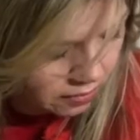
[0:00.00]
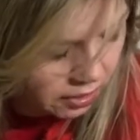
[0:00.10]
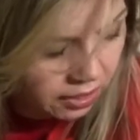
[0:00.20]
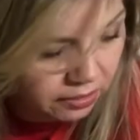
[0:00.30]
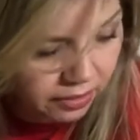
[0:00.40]

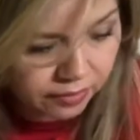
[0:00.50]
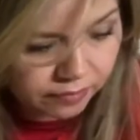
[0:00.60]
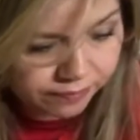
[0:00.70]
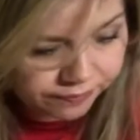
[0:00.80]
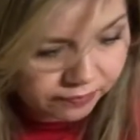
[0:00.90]
healing,
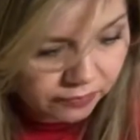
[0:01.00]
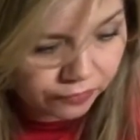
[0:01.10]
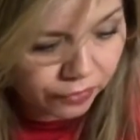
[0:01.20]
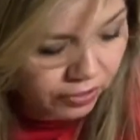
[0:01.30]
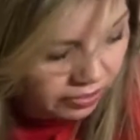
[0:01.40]

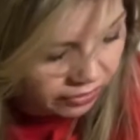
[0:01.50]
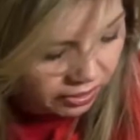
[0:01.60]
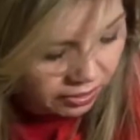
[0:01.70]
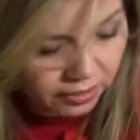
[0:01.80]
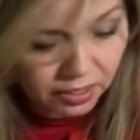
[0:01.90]

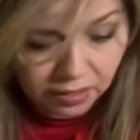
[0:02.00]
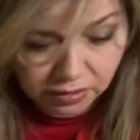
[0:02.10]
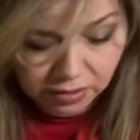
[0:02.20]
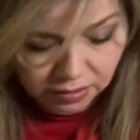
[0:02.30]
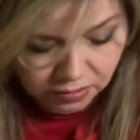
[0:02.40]
forgiving, and healing.